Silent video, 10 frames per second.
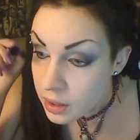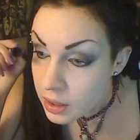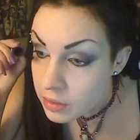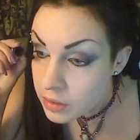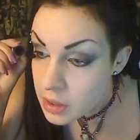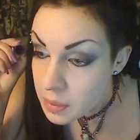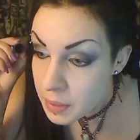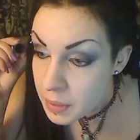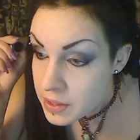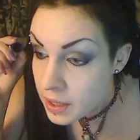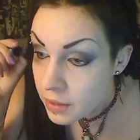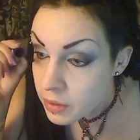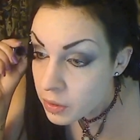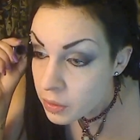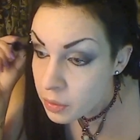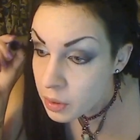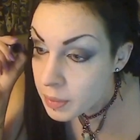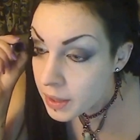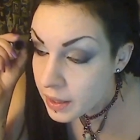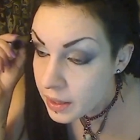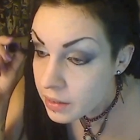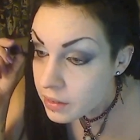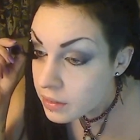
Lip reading: it really depends on how you apply it.